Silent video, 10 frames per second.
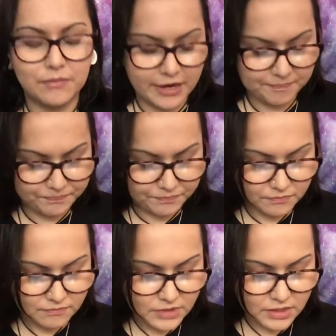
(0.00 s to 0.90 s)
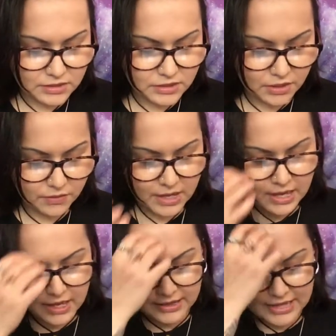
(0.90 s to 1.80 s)
right? So
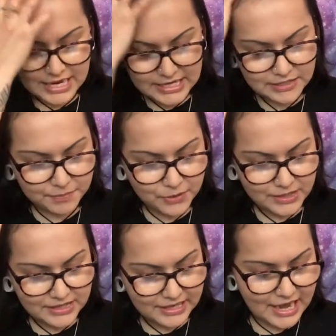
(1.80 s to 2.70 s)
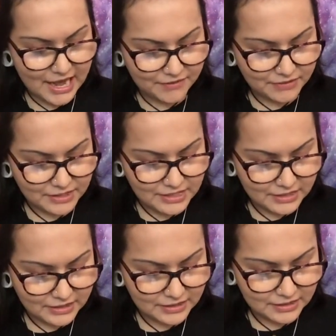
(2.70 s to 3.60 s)
that is a point that I have on
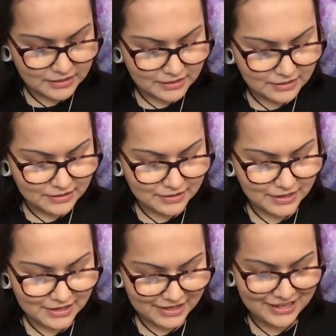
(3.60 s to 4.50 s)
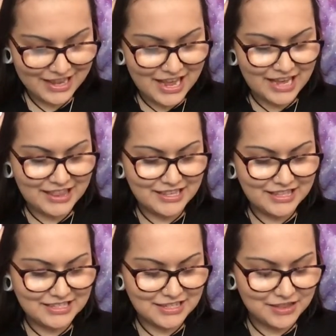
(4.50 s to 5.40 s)
here. I think
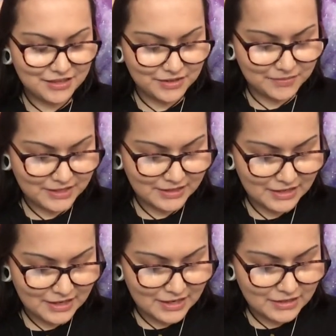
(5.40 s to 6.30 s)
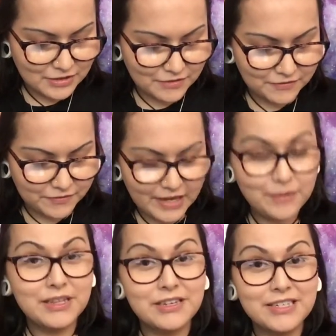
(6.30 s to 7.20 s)
that's the third one. Don't fight
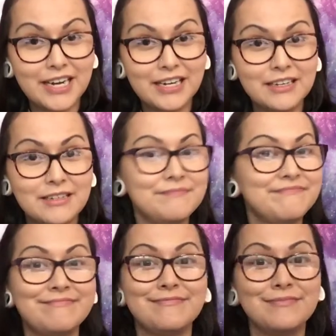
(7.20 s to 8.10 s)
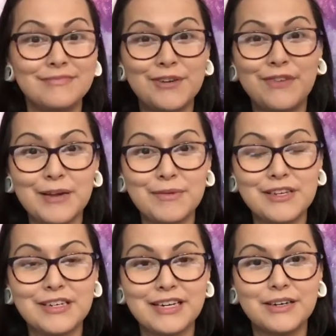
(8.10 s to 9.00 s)
with your deck. Don't fight with your
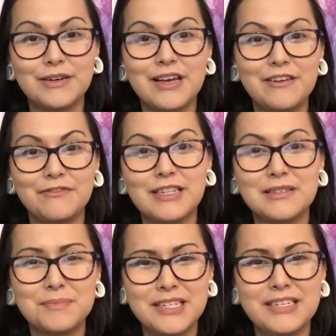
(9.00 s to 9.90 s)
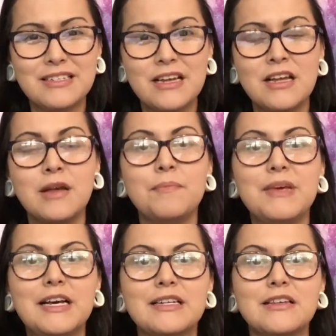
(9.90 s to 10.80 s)
deck, okay, friends, please?
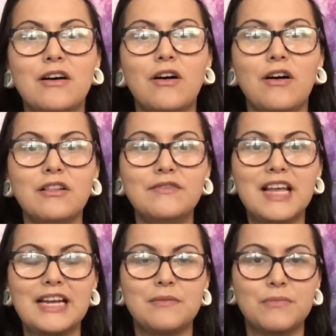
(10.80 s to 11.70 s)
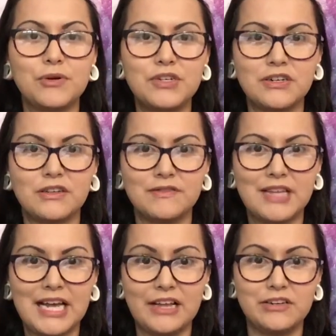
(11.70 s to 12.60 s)
Because all of that emotion, all of
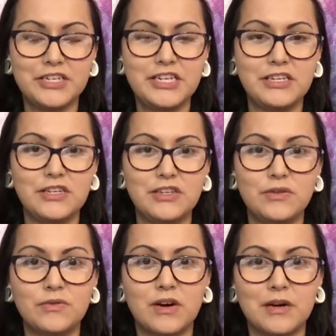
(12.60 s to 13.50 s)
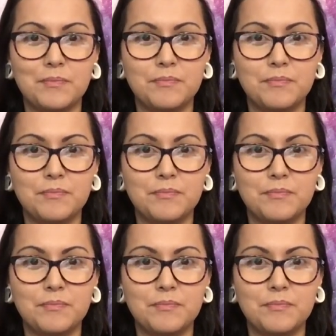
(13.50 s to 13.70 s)
that energy, you are